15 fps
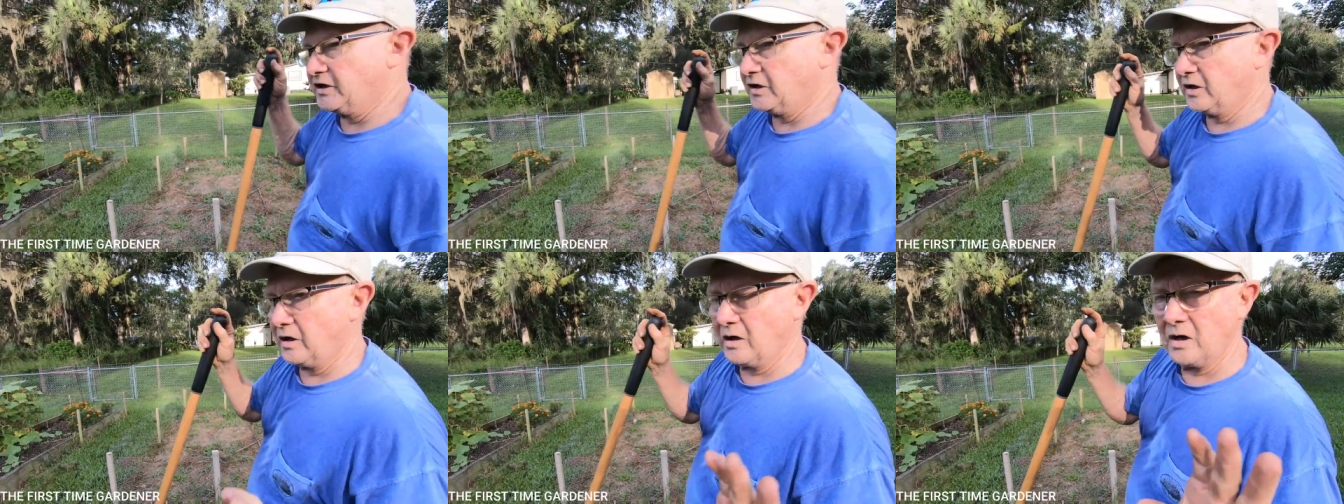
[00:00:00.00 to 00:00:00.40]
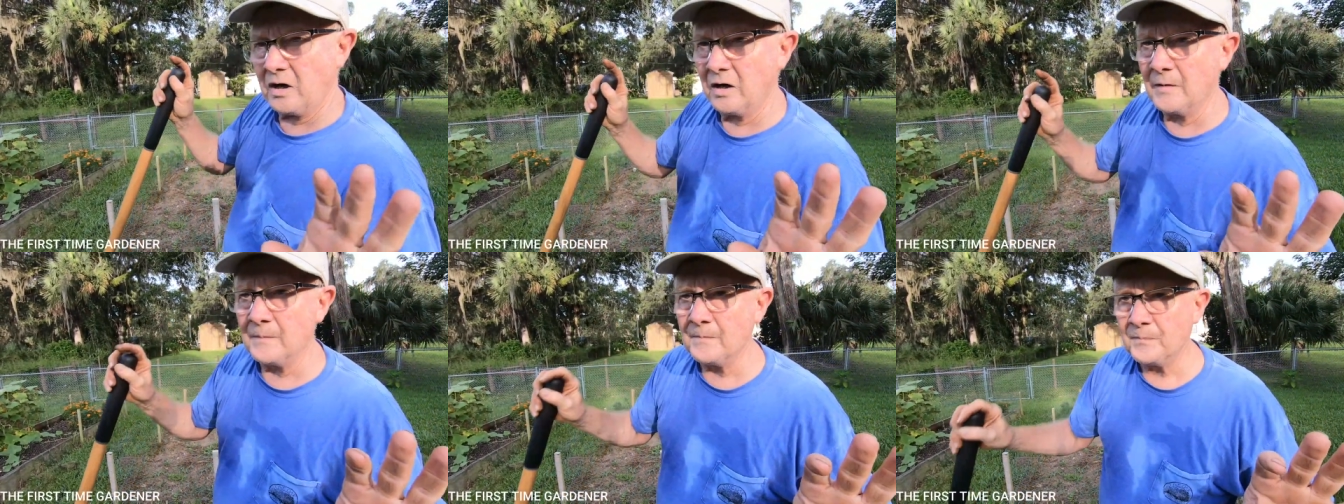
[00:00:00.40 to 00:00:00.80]
here
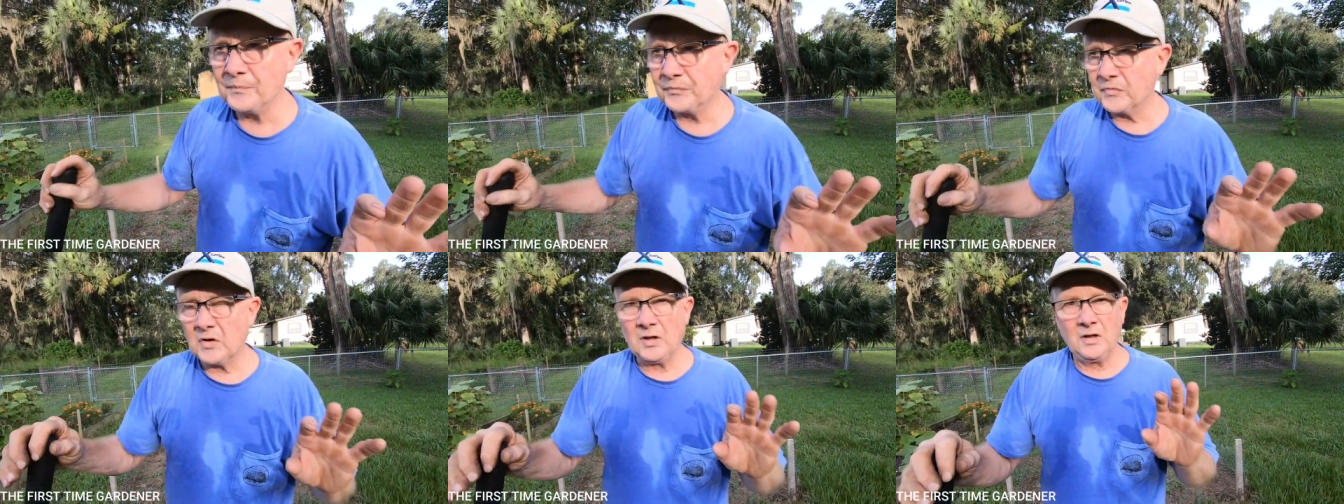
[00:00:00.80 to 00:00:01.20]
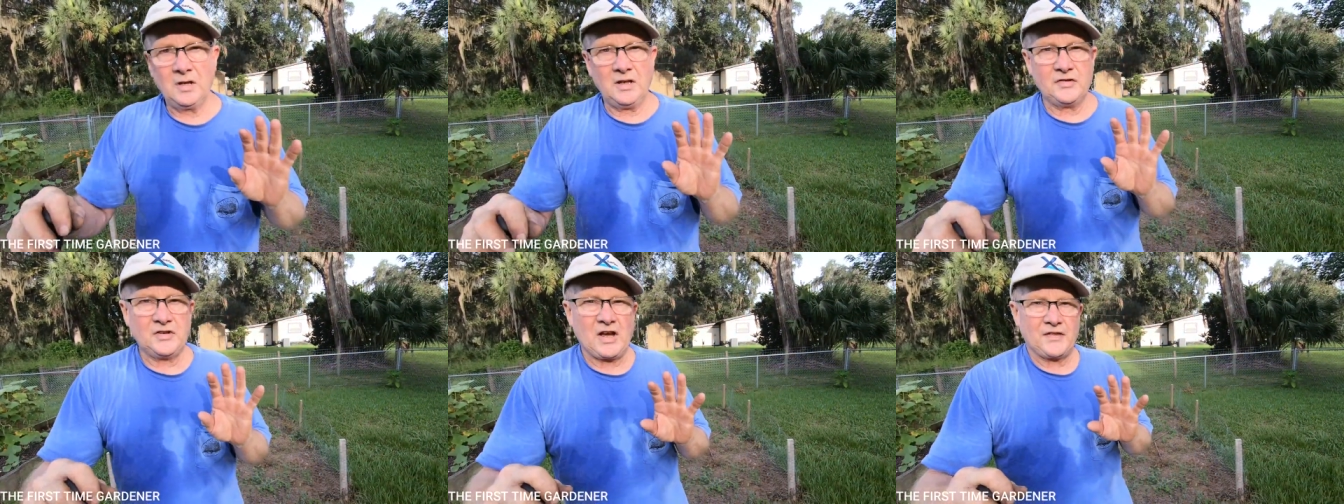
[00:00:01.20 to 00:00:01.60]

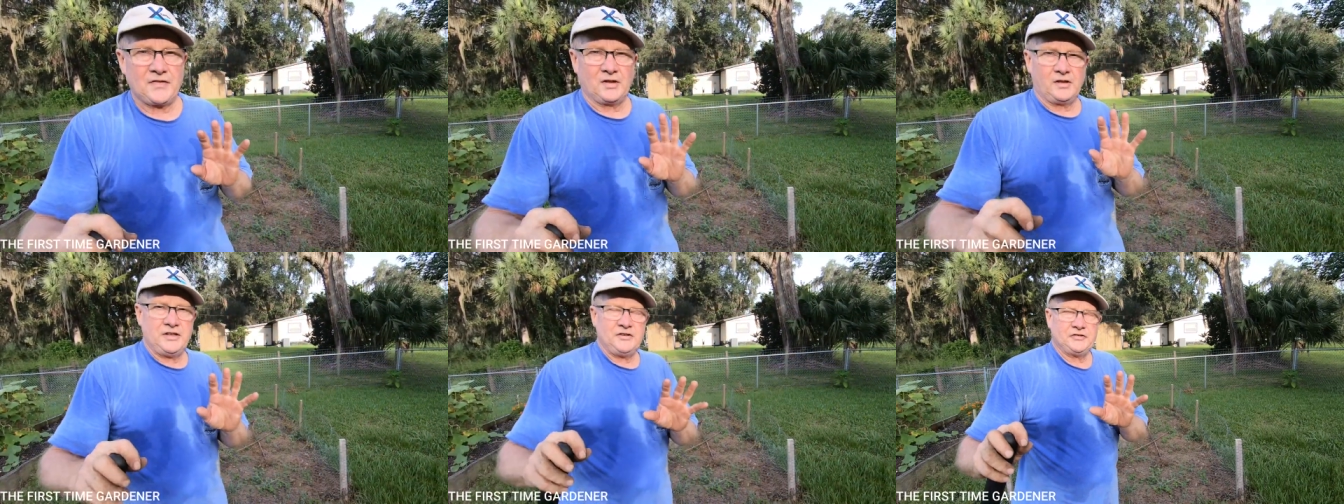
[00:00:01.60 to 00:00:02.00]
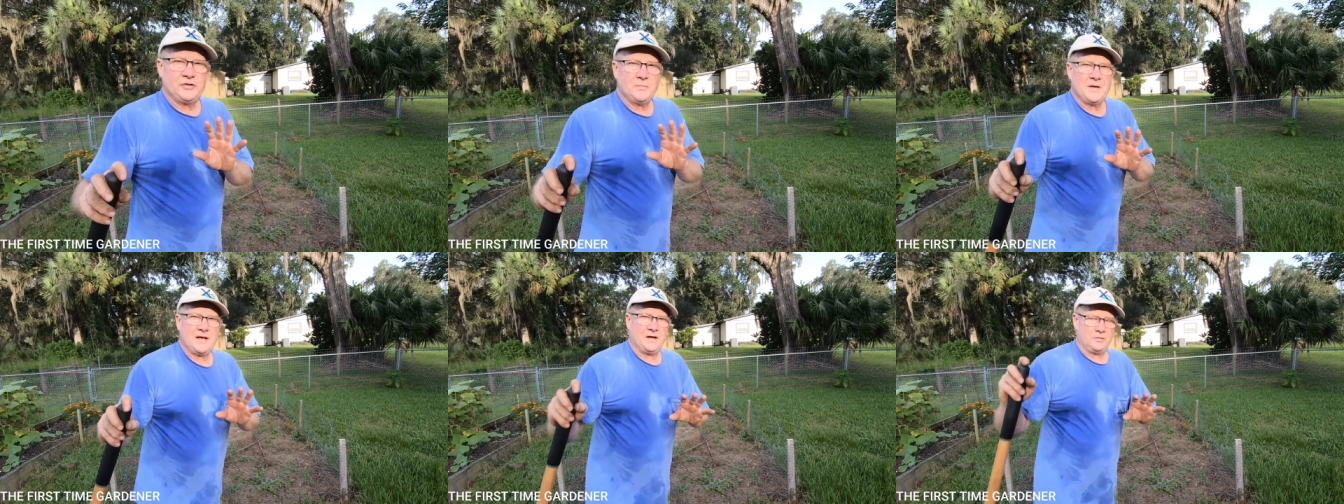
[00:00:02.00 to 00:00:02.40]
has got the least
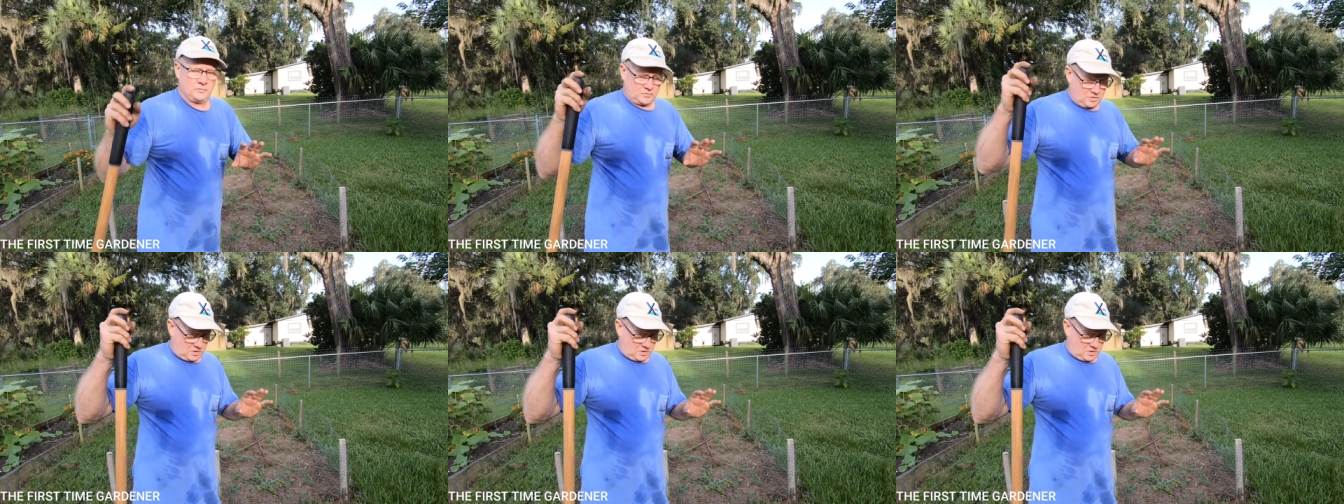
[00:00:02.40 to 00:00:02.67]
amount